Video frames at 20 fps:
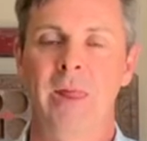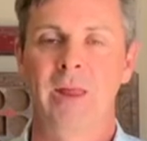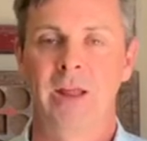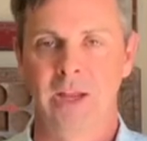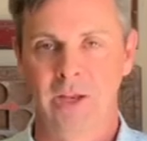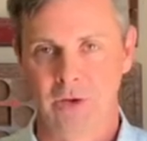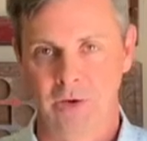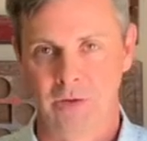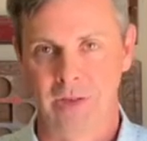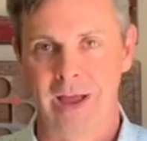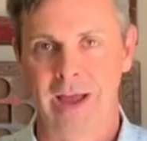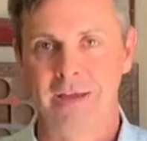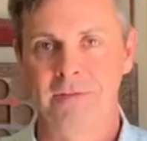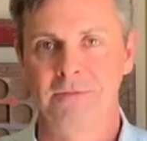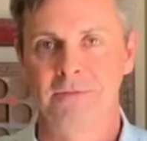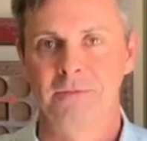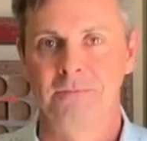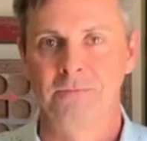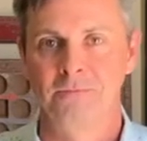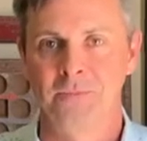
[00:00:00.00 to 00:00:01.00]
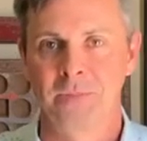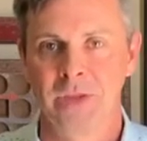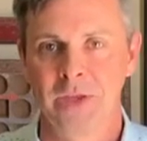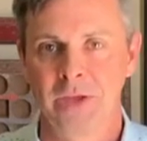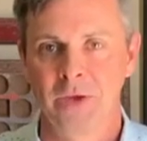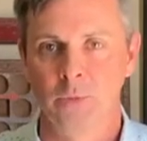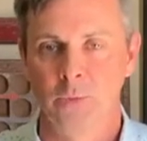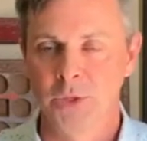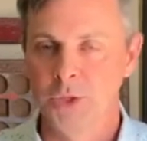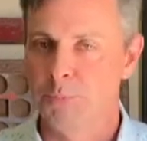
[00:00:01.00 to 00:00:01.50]
in your life.
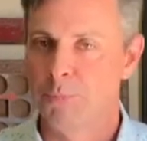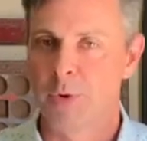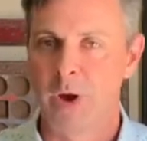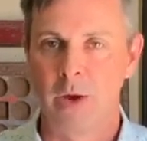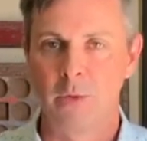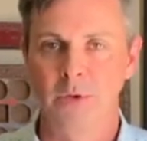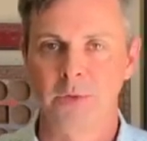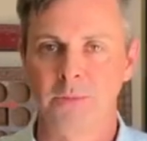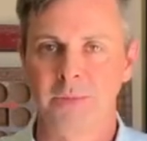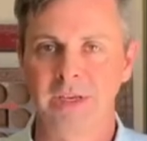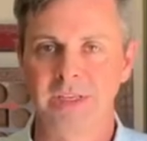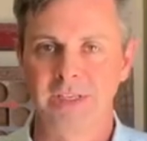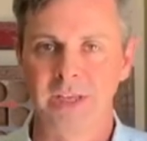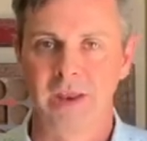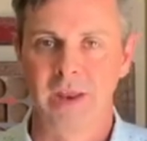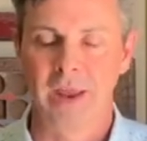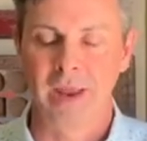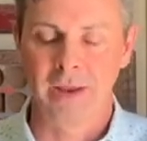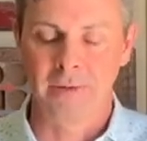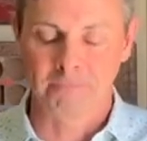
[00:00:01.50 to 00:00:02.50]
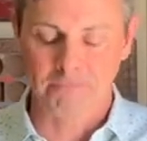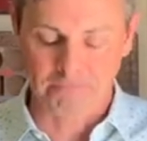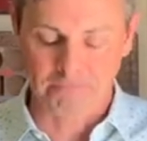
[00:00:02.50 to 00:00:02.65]
Would you pray with me today?